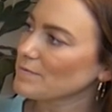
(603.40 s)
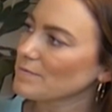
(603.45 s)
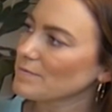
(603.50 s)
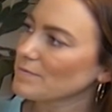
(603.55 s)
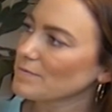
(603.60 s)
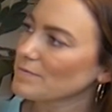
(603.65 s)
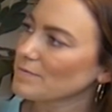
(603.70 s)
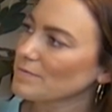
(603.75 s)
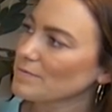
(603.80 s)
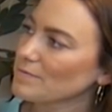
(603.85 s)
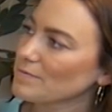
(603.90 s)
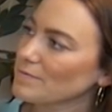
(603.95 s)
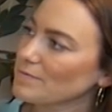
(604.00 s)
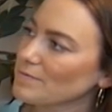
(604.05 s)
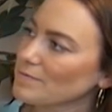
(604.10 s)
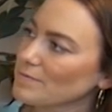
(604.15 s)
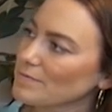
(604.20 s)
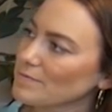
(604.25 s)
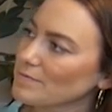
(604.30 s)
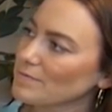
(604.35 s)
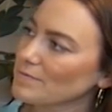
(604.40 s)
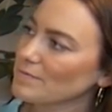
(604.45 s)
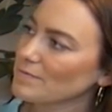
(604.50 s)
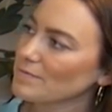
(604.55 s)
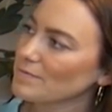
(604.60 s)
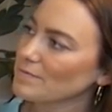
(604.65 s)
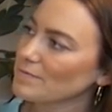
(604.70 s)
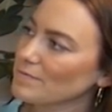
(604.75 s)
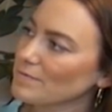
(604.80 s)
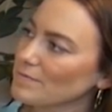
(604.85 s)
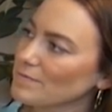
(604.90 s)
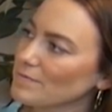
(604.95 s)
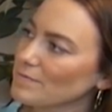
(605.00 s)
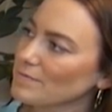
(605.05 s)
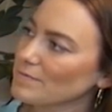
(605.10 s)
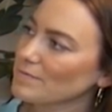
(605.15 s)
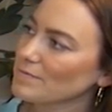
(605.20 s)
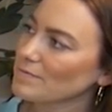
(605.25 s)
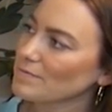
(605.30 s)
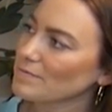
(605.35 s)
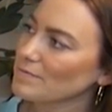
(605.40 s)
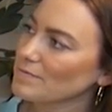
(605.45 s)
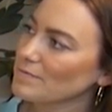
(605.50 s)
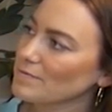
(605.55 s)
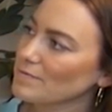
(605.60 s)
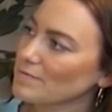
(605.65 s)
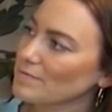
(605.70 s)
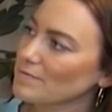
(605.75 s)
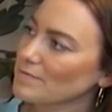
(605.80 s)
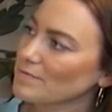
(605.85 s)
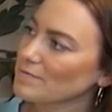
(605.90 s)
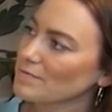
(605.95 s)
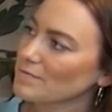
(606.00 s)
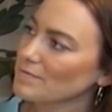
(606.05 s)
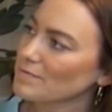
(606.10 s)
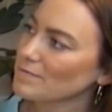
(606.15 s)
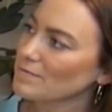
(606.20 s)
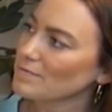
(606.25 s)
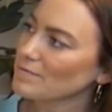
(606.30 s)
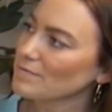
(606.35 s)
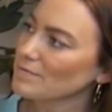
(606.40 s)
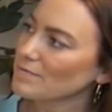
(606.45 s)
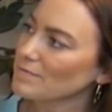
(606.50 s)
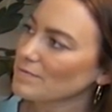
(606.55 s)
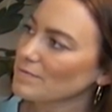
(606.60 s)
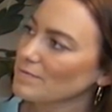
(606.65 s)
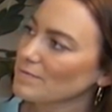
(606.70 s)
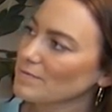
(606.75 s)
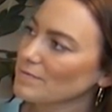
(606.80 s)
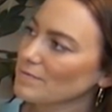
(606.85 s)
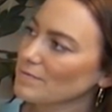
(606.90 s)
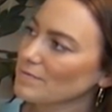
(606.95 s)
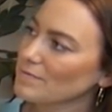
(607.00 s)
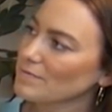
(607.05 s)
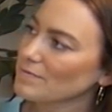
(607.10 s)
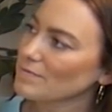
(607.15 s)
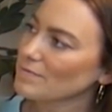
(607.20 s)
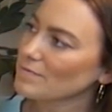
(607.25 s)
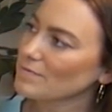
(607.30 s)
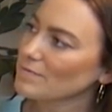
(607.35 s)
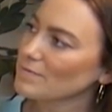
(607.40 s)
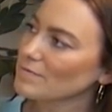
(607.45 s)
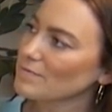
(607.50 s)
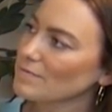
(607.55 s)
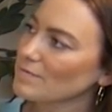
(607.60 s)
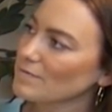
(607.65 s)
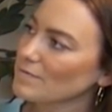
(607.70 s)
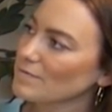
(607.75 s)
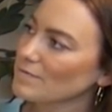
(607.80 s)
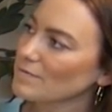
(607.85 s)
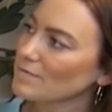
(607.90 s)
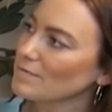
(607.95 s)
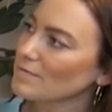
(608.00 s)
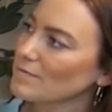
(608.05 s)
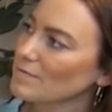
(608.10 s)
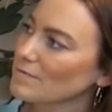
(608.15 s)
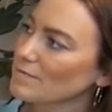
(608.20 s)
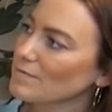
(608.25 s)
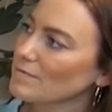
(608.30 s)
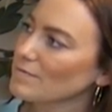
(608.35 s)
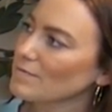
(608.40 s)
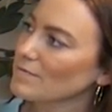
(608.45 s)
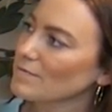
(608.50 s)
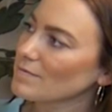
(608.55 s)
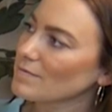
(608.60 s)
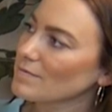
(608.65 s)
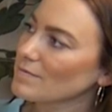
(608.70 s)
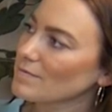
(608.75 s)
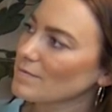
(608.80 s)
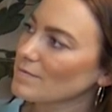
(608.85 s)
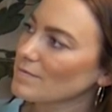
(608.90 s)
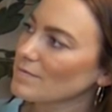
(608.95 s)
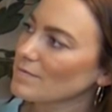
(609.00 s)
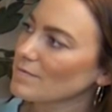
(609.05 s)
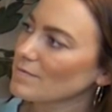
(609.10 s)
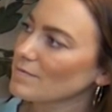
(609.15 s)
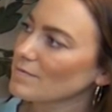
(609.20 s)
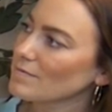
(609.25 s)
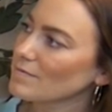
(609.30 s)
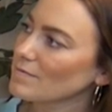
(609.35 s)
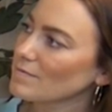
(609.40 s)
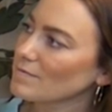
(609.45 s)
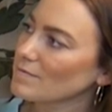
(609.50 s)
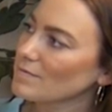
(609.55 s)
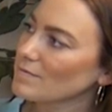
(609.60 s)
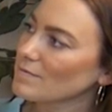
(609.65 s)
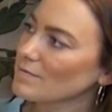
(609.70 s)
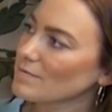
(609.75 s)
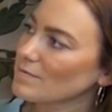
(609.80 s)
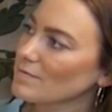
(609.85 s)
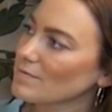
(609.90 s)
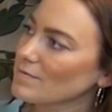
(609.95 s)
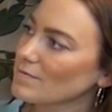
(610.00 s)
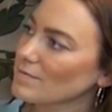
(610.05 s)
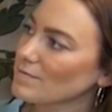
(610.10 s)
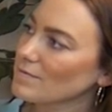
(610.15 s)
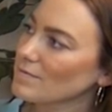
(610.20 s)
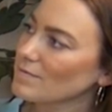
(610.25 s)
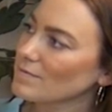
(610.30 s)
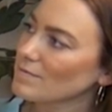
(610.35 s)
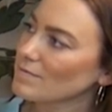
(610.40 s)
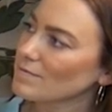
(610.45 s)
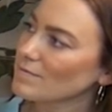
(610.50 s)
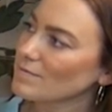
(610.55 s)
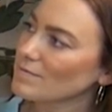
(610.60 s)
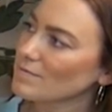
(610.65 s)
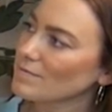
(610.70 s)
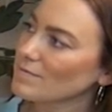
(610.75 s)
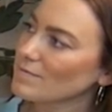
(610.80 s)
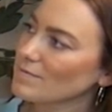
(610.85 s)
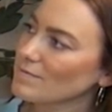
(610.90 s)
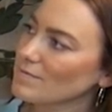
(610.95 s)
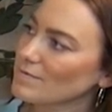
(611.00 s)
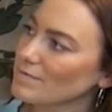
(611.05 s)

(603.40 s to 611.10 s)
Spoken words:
[no speech]